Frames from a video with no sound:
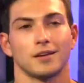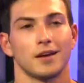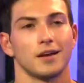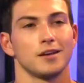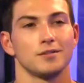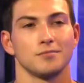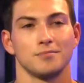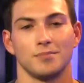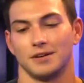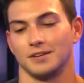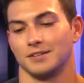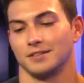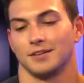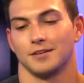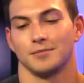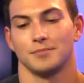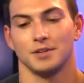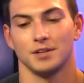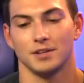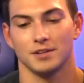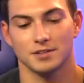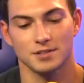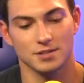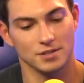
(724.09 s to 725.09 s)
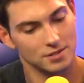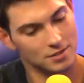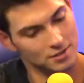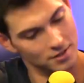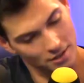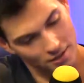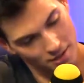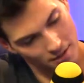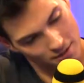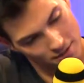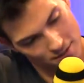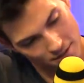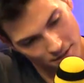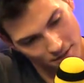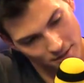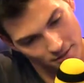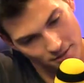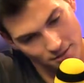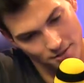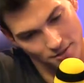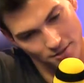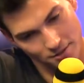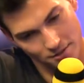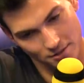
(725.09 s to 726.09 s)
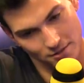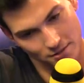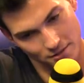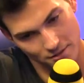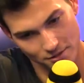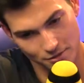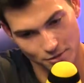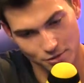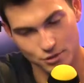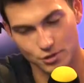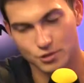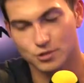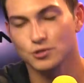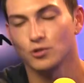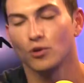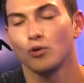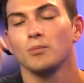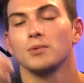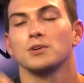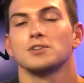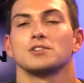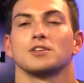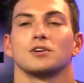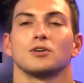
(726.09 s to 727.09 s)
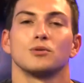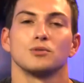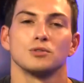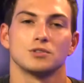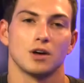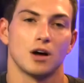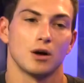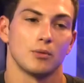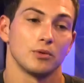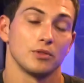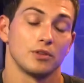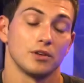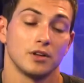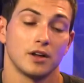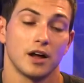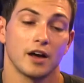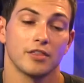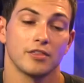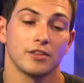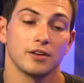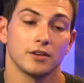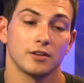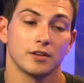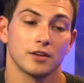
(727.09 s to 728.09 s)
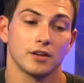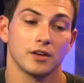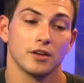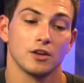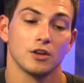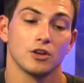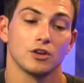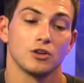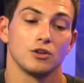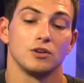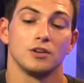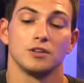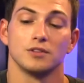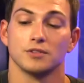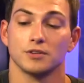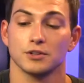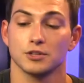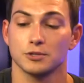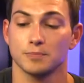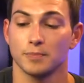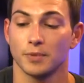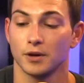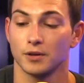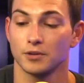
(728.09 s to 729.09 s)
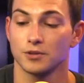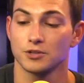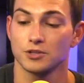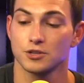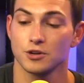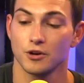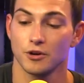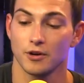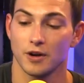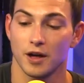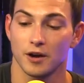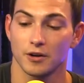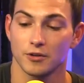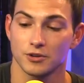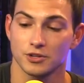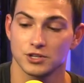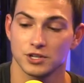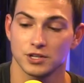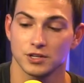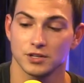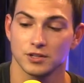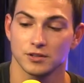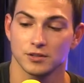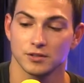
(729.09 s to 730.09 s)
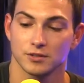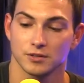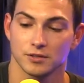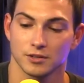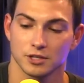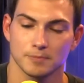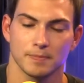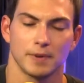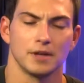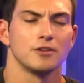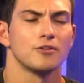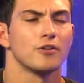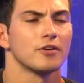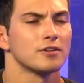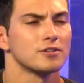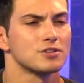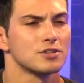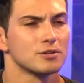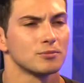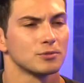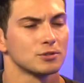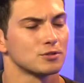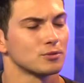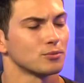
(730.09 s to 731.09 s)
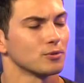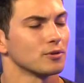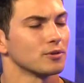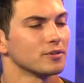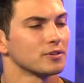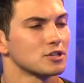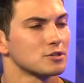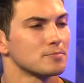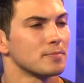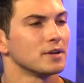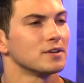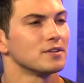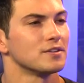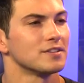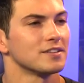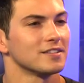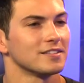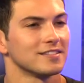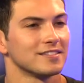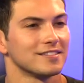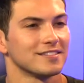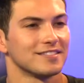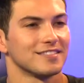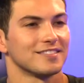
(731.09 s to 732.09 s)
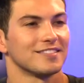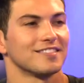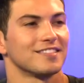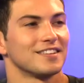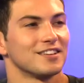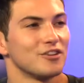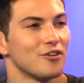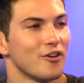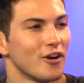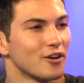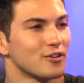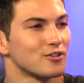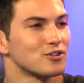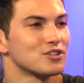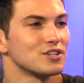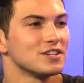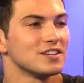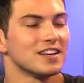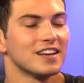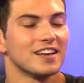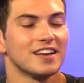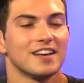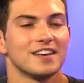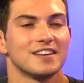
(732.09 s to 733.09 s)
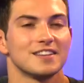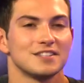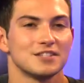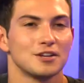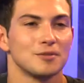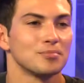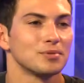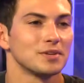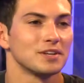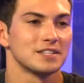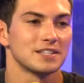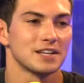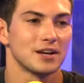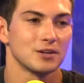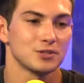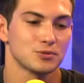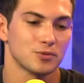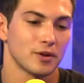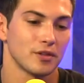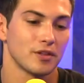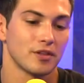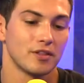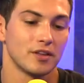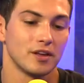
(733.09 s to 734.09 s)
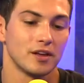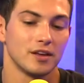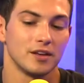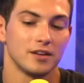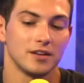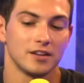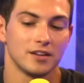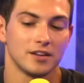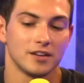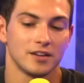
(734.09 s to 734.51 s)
anybody, I mean, it's just like I said, it's there's just so much that goes on with it. I think you need to expend your energy, expend your energy, what's the word? Expend? Yeah. Your energy yeah. someplace else rather than